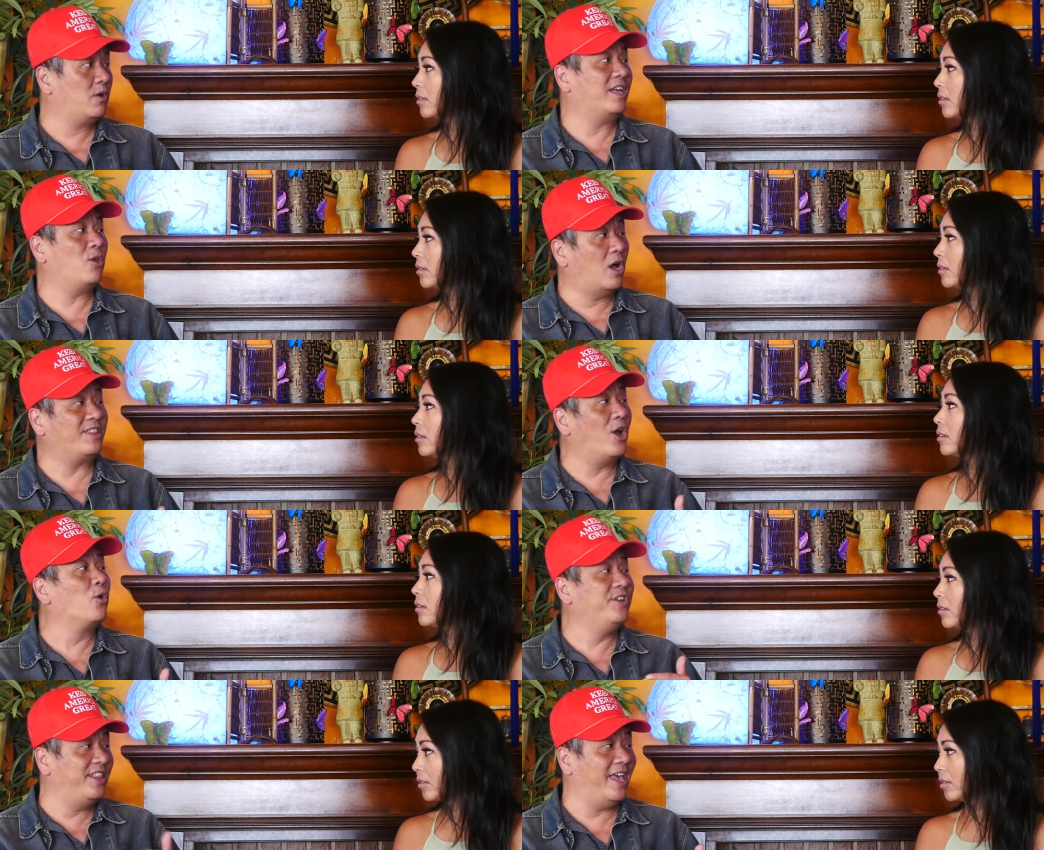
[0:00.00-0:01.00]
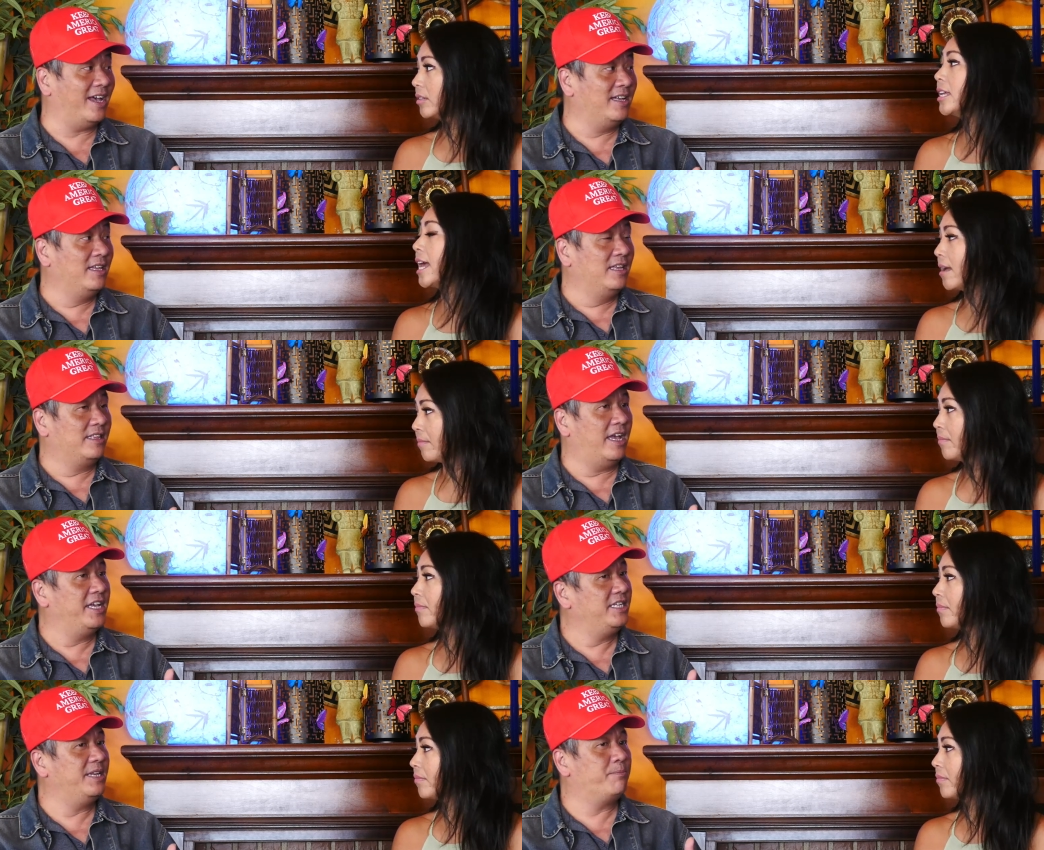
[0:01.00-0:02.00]
Speaker 1: Guard. They're already there. Yeah. That
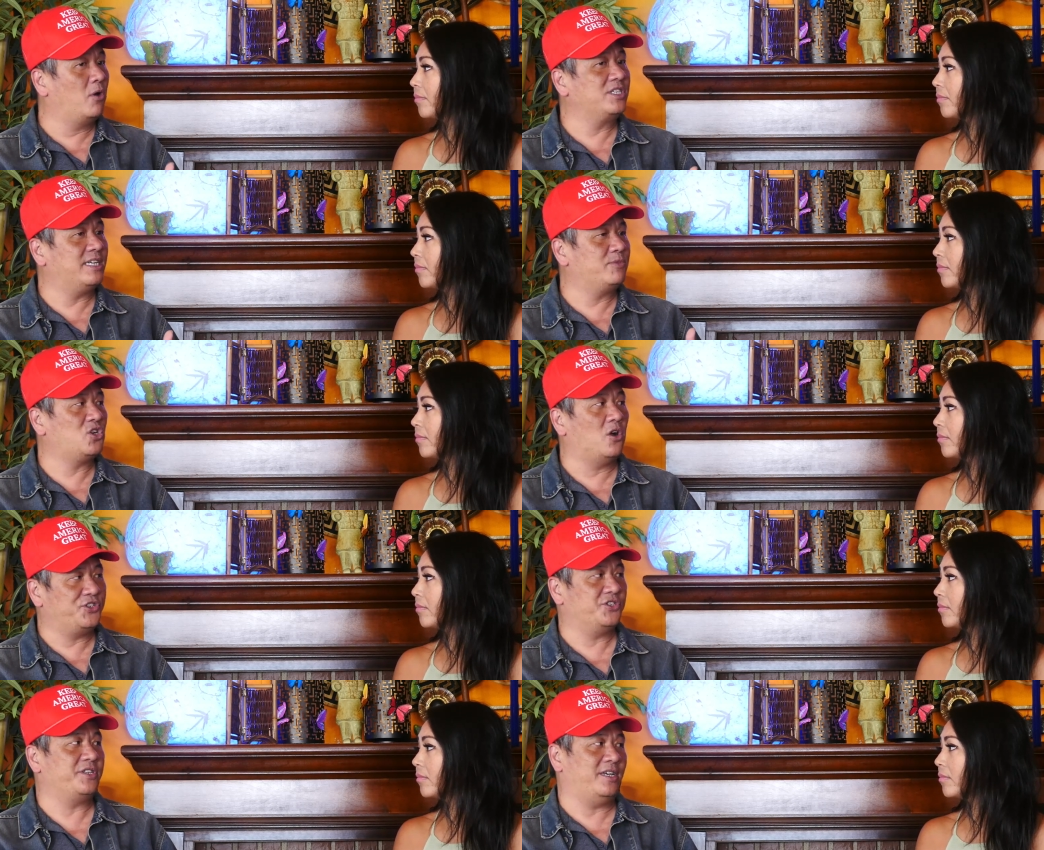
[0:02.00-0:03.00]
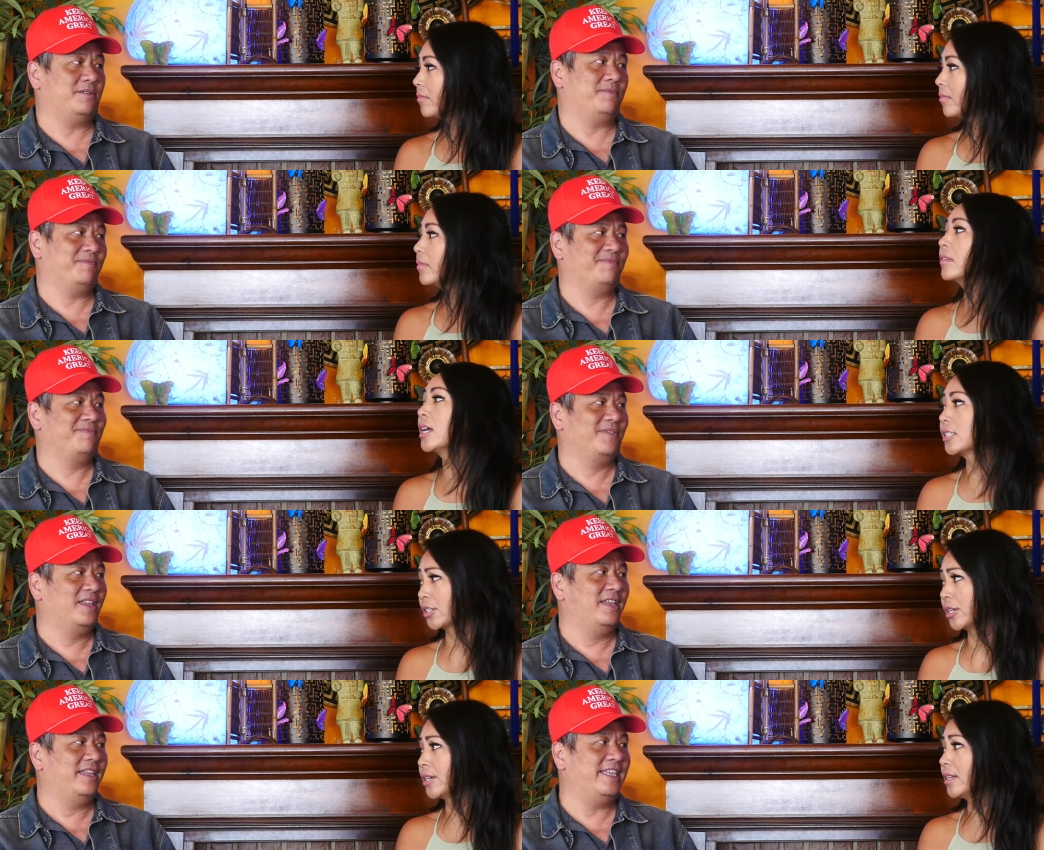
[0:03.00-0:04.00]
he deployed some soldier there.
Speaker 2: That's
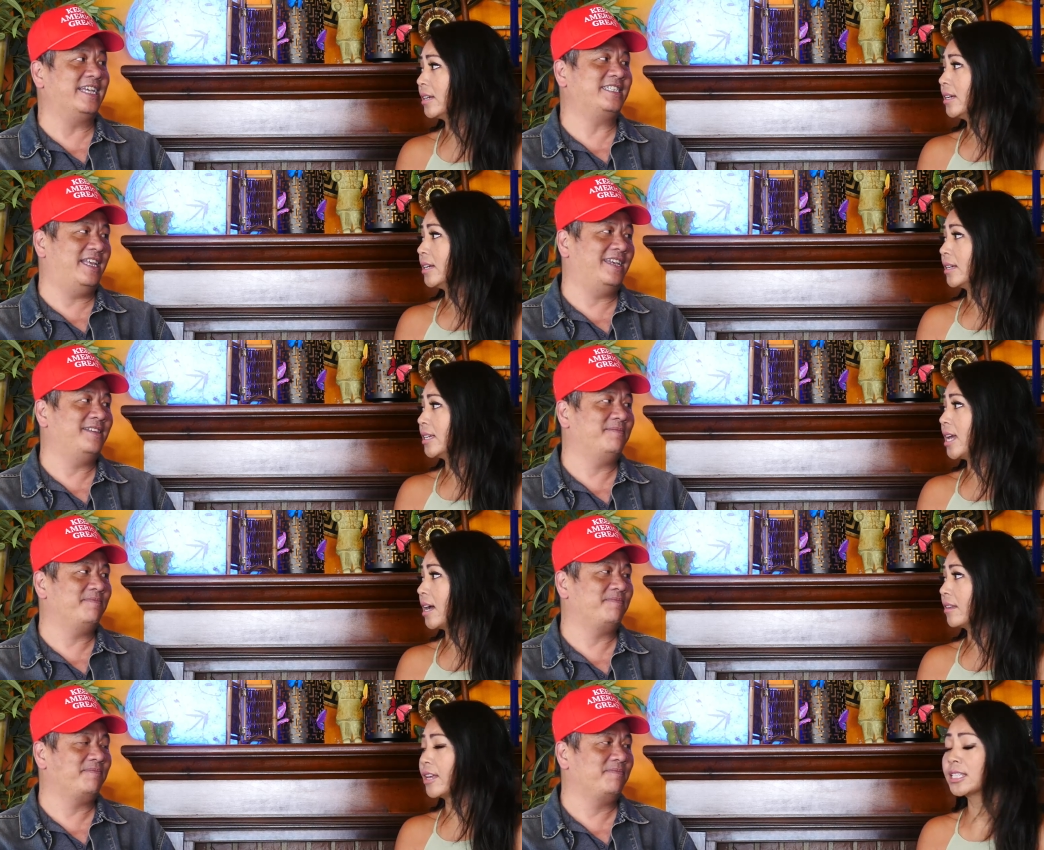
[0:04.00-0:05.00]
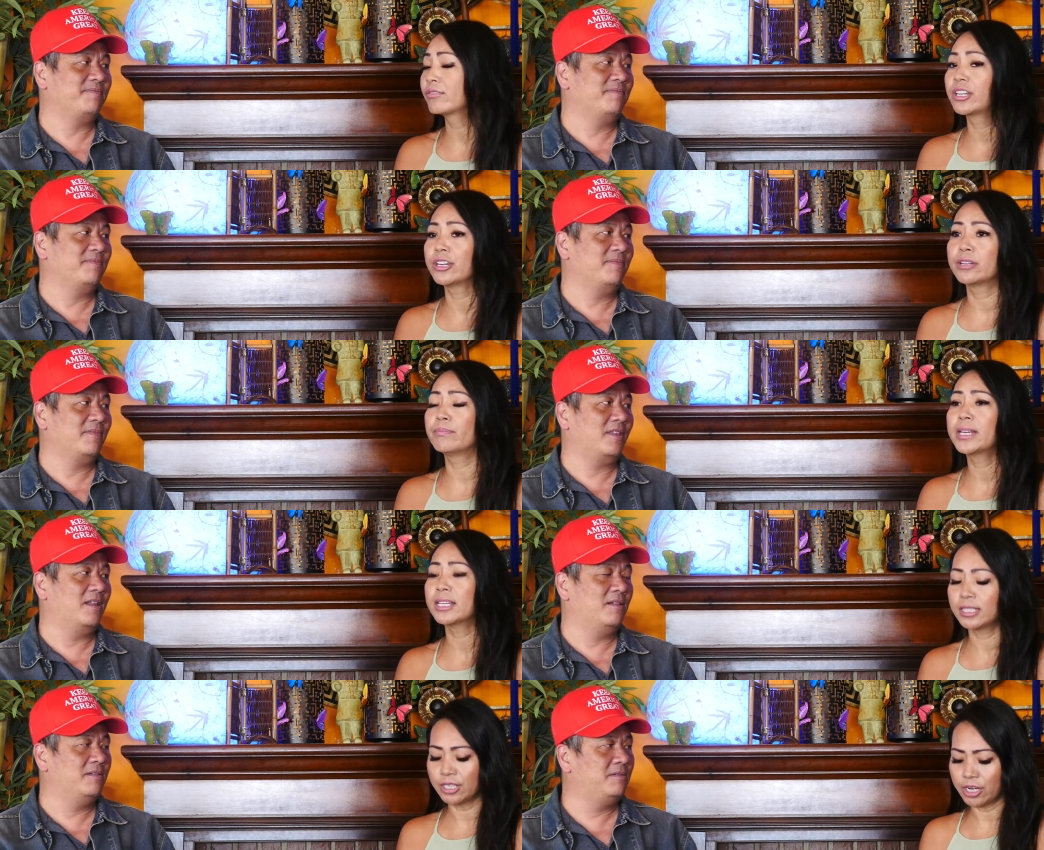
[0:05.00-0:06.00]
good. Yes, Yeah, that's good
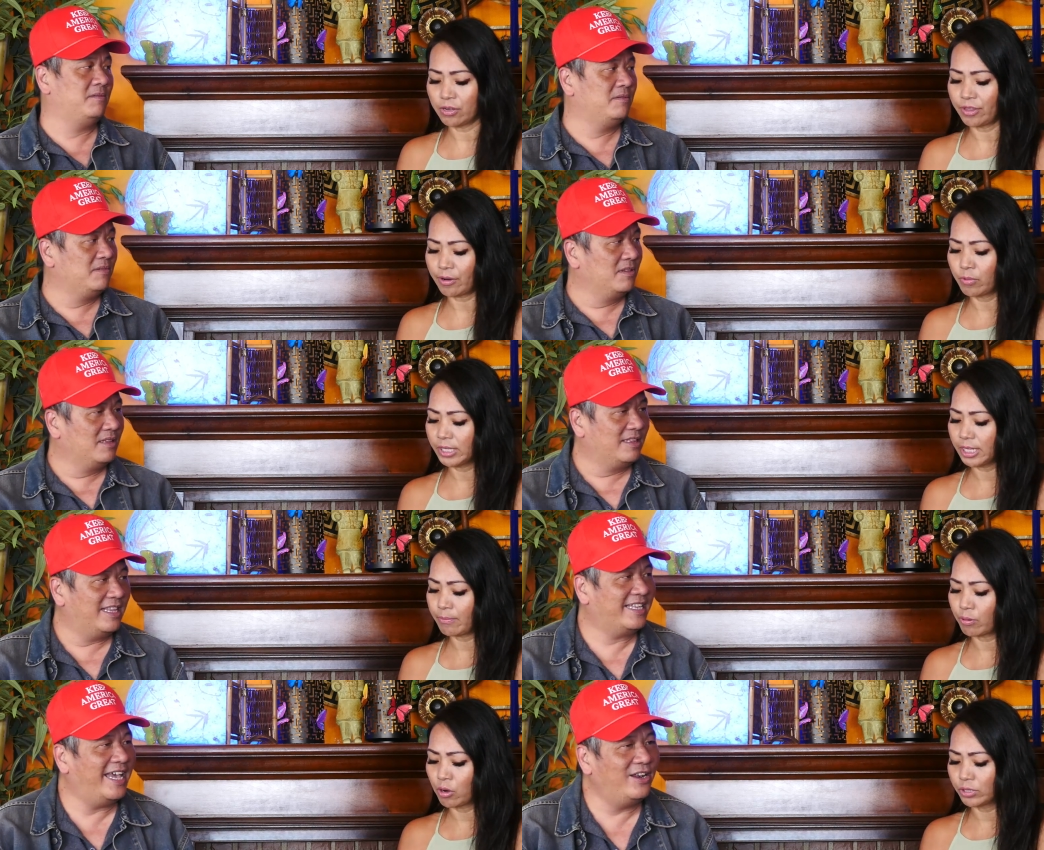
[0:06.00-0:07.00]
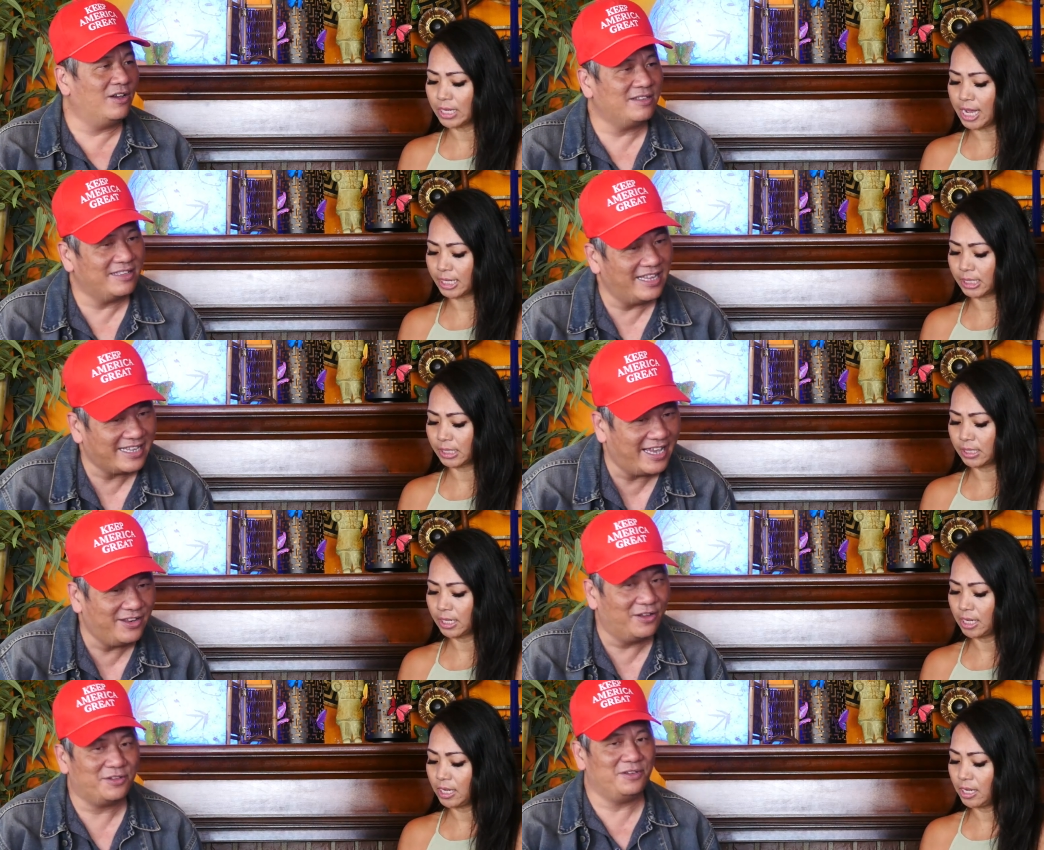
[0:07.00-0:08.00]
because mm. you mm-hmm. know there was a they protest. Cannot,
Speaker 1: they
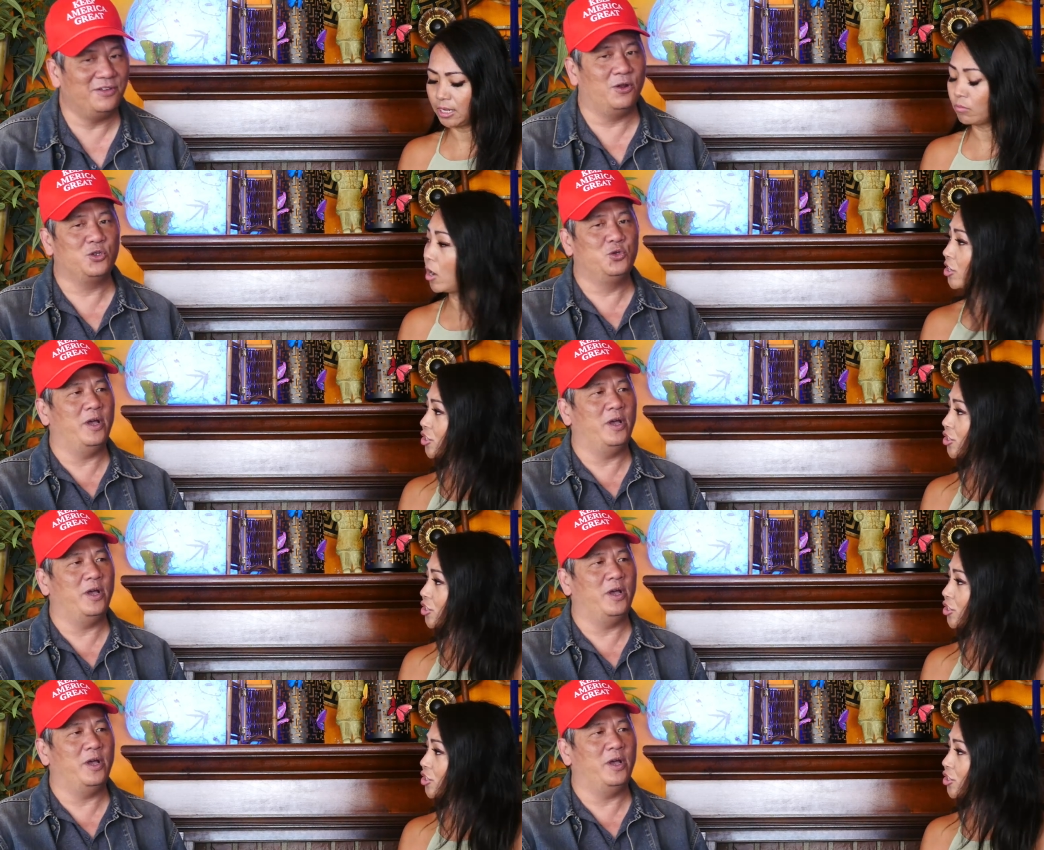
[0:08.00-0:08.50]
cannot, you know, Washington. to